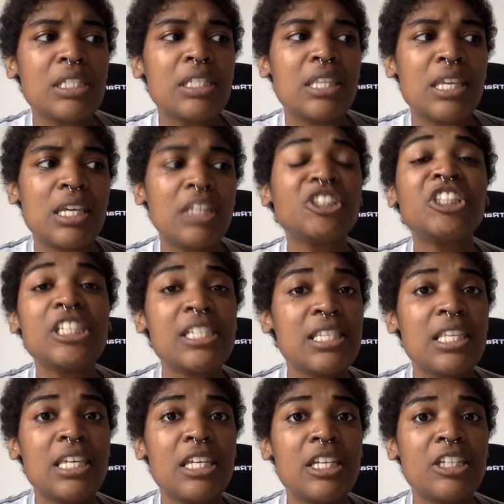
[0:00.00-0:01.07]
she's
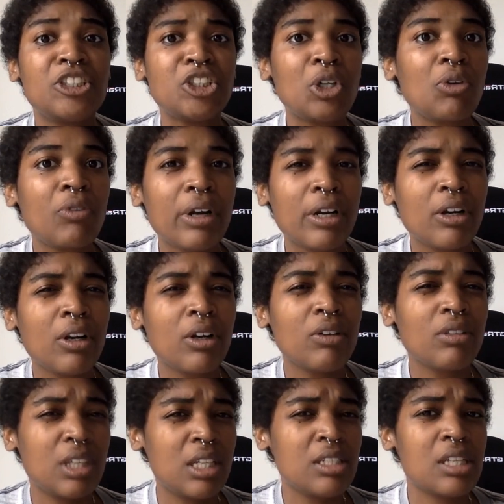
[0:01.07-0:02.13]
the
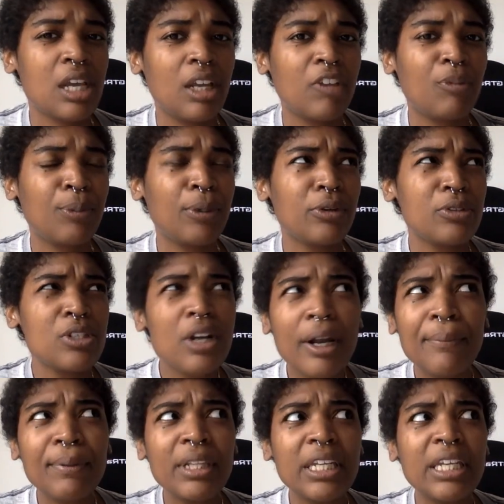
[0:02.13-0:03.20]
showrunner, the executive producer, I
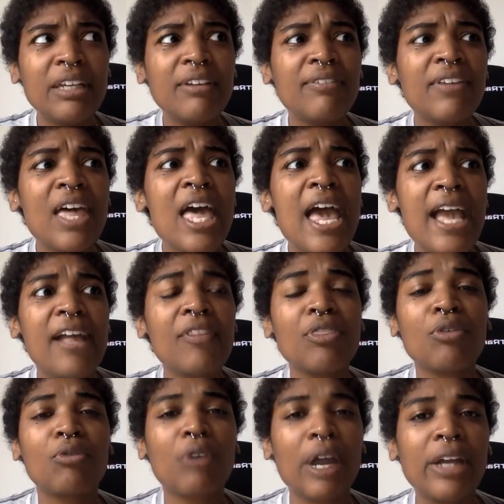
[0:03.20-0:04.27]
believe, and
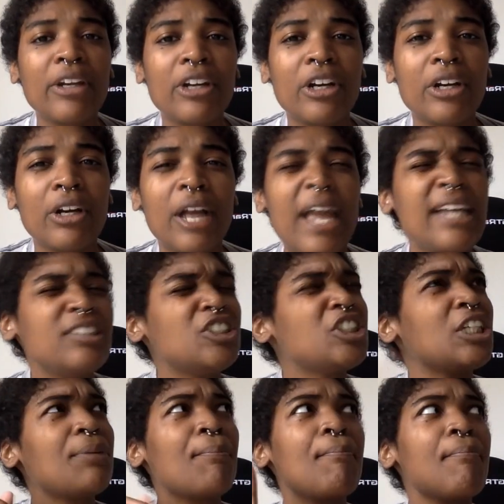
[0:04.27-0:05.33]
the writer. And
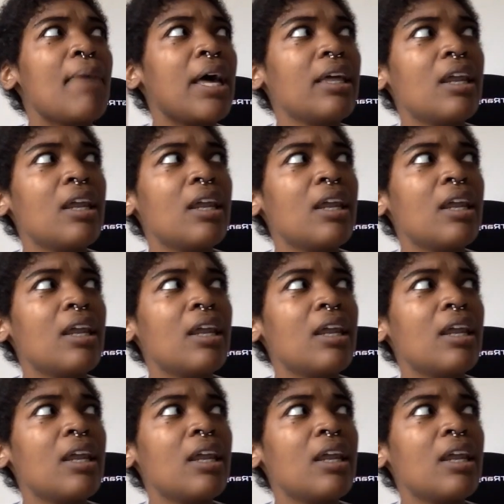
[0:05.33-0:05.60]
she might